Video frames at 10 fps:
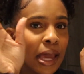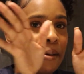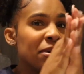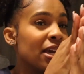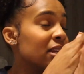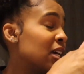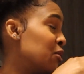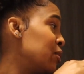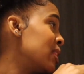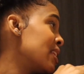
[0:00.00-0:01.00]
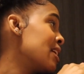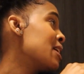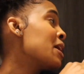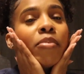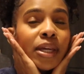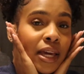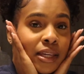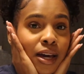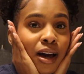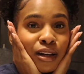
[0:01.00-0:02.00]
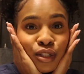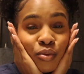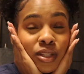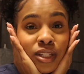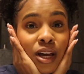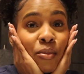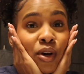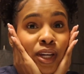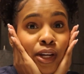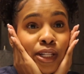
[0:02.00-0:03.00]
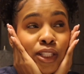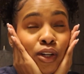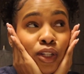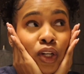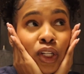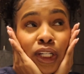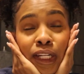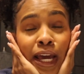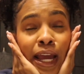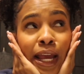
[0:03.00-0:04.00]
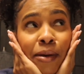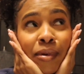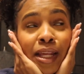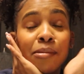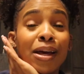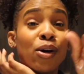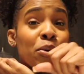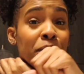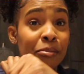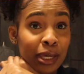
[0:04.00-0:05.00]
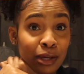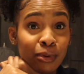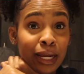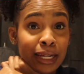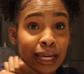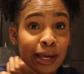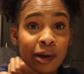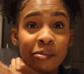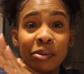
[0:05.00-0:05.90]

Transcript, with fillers: and being done with it. But yeah, y'all, I just wanted to come on here and tell y'all good night. I mean, I'm not going to bed right now,